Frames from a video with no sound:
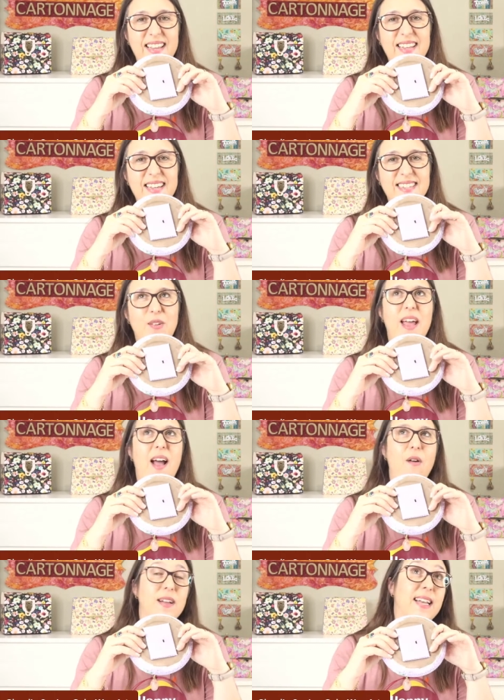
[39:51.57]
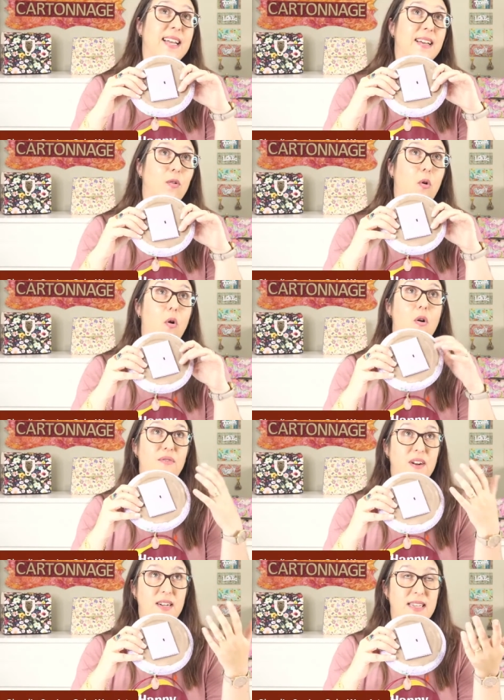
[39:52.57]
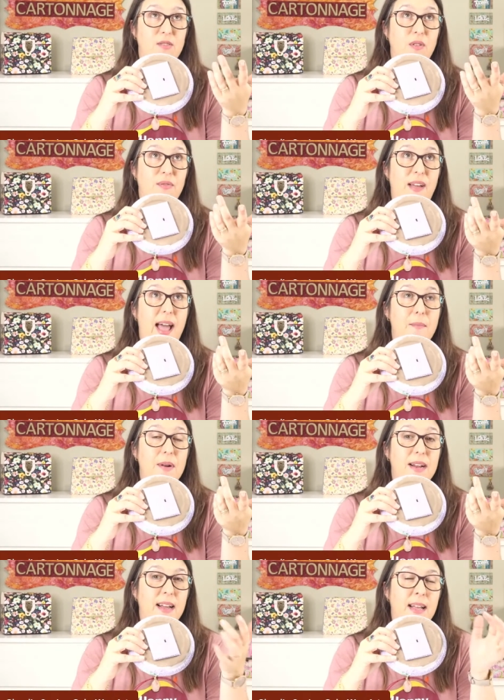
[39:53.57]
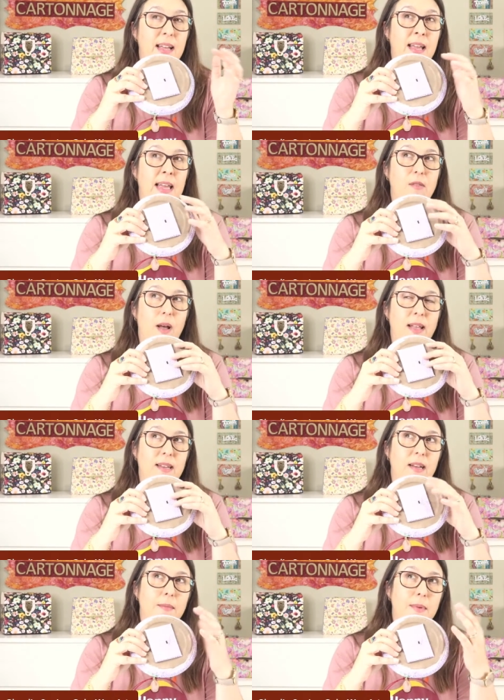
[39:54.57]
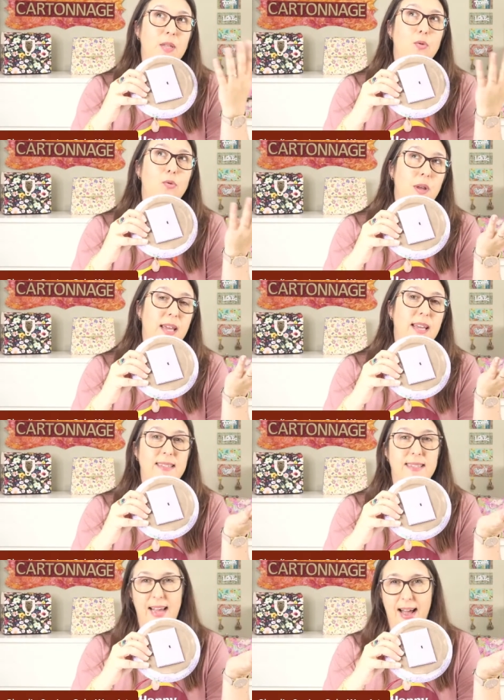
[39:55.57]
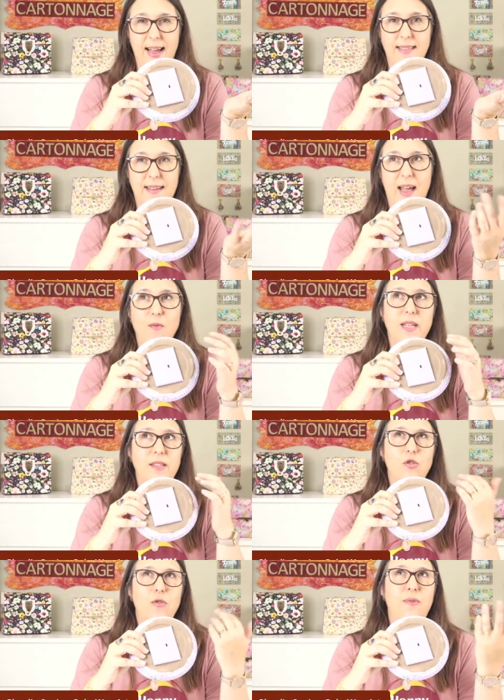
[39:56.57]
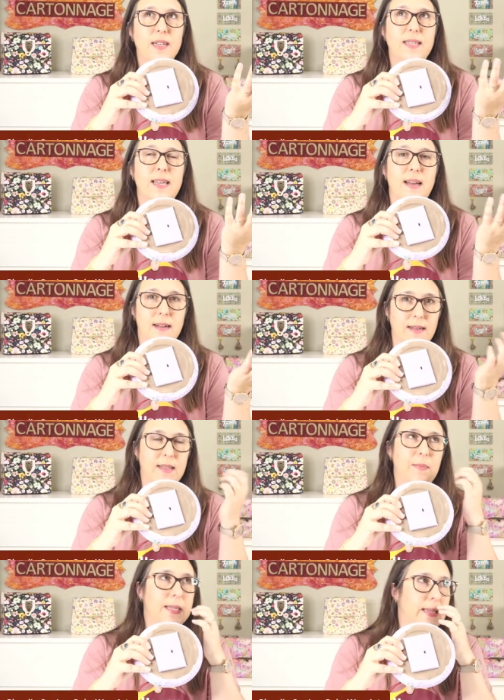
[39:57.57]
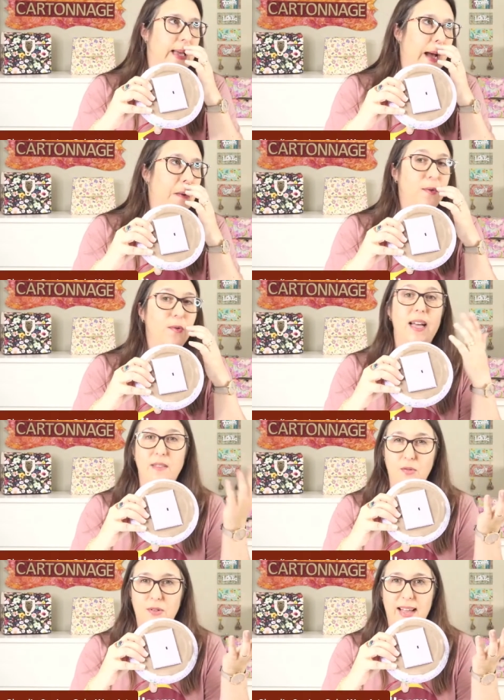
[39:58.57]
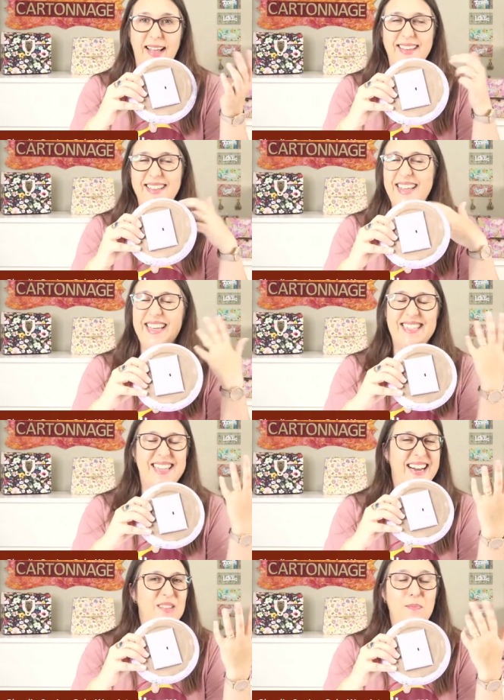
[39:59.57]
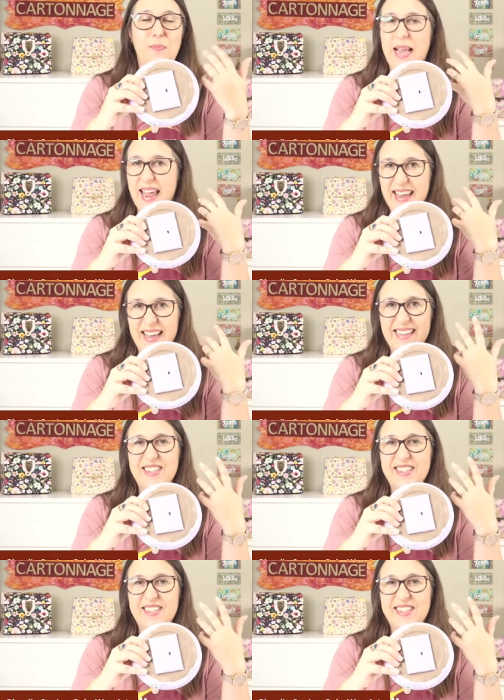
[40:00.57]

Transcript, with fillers: And then I said, okay, how can I cover this with fabric. And what am I doing inside? I wanted to fussy cut, but how could I do that? And then I started playing. I